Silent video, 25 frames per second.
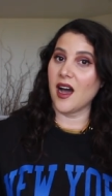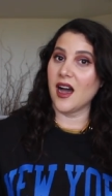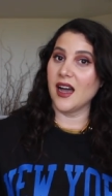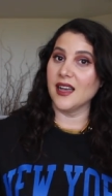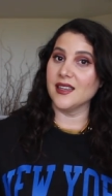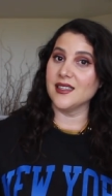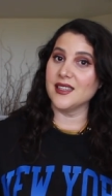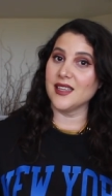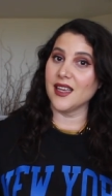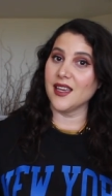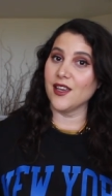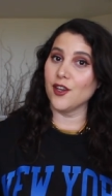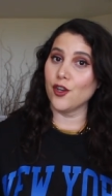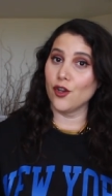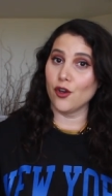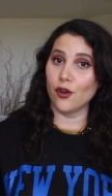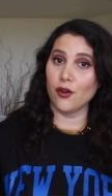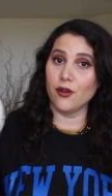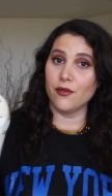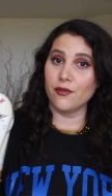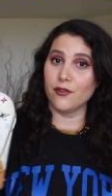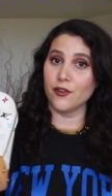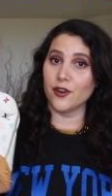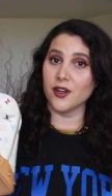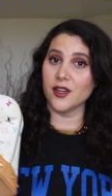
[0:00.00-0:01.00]
I say
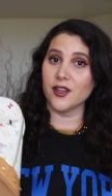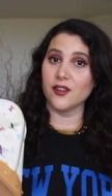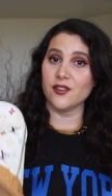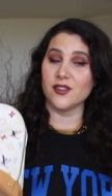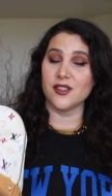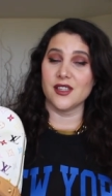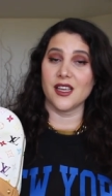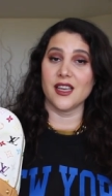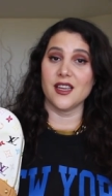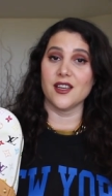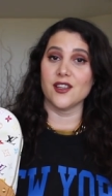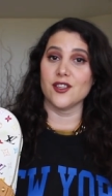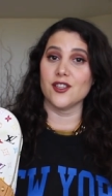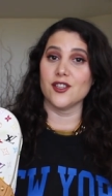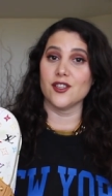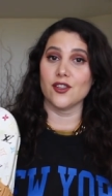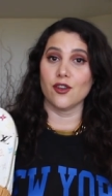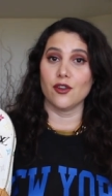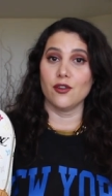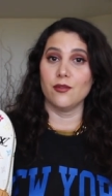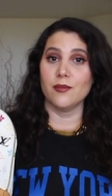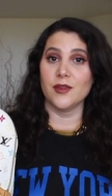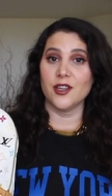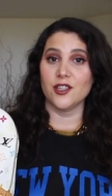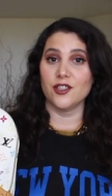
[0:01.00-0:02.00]
go for it because they are
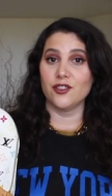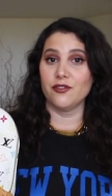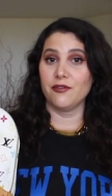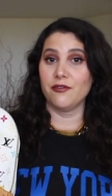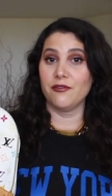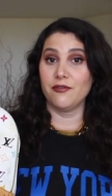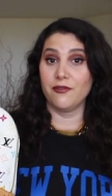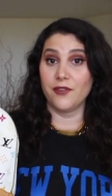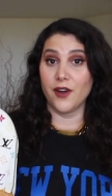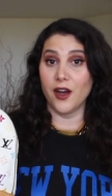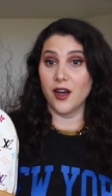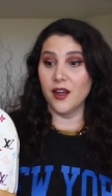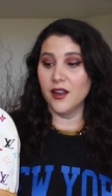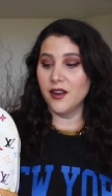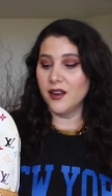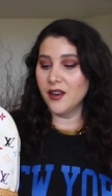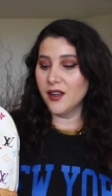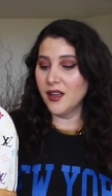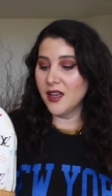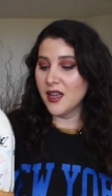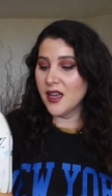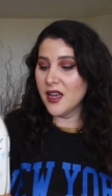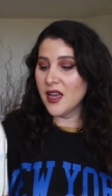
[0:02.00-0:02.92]
so much fun.